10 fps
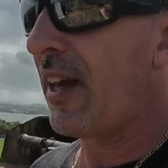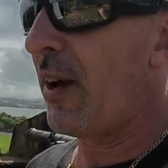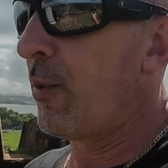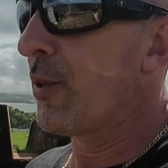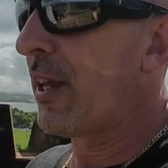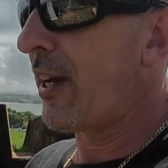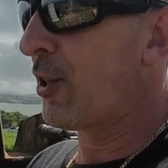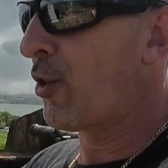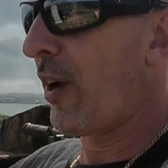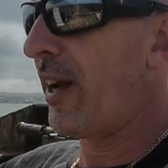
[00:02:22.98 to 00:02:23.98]
there, we'll take a
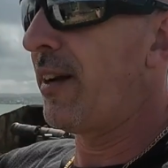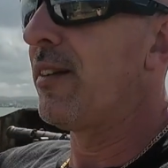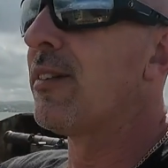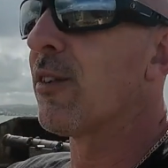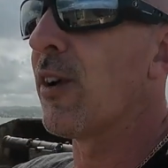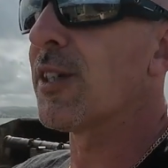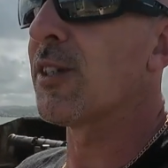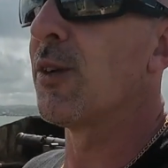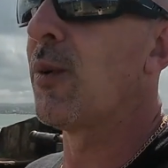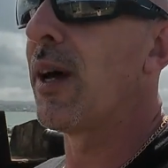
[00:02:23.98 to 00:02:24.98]
train the rest
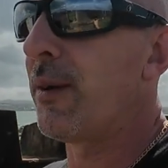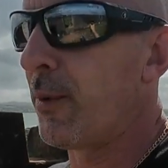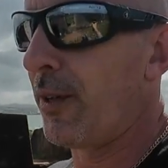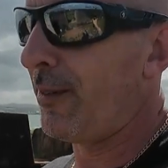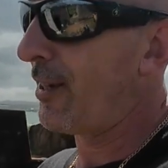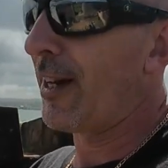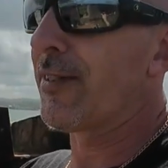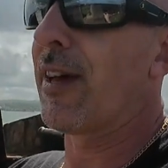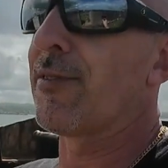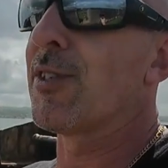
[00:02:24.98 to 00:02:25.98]
of the way, but you guys
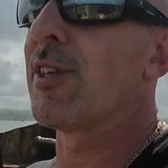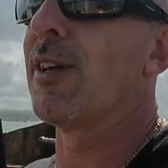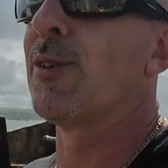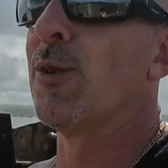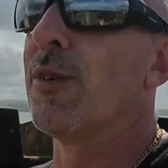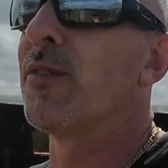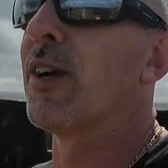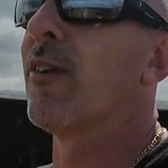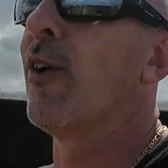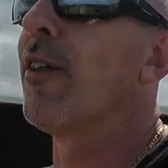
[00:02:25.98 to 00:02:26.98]
will have to stay tuned to
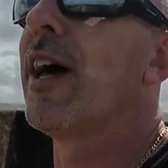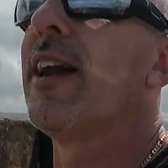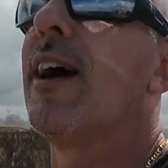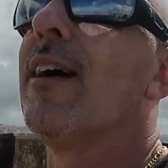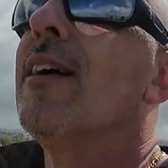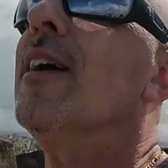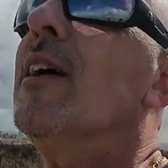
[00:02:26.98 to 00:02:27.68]
figure all that out.